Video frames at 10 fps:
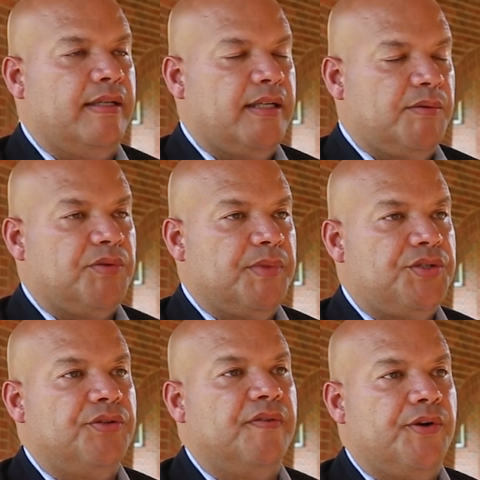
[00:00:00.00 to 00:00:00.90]
that comes from
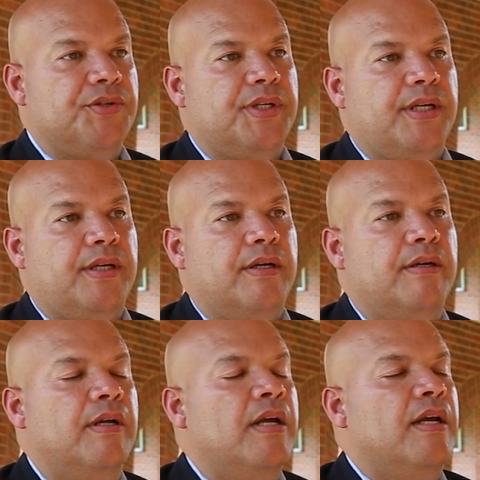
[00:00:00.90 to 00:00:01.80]
this university
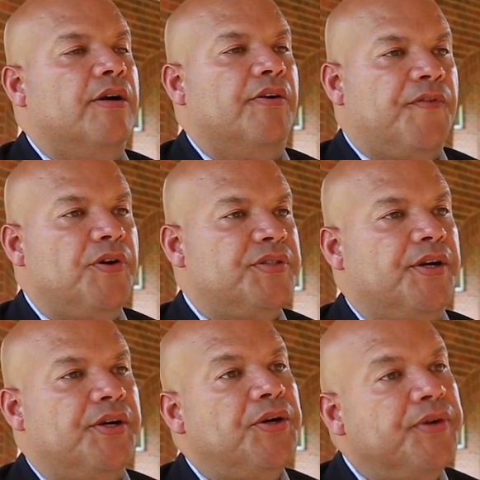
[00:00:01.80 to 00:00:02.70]
here are folks that
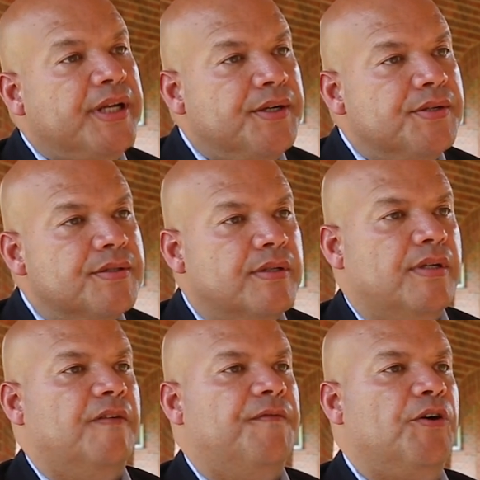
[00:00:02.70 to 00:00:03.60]
are go-getters,
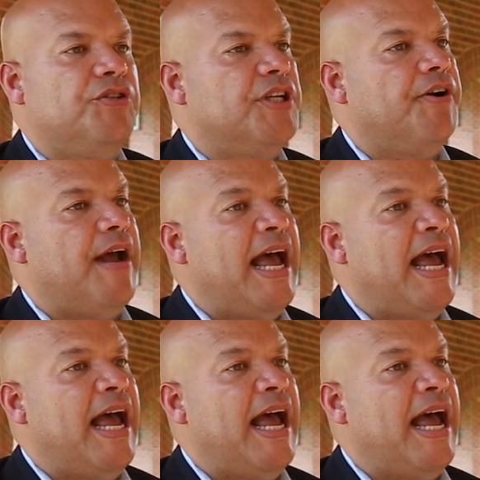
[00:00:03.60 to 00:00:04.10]
folks that are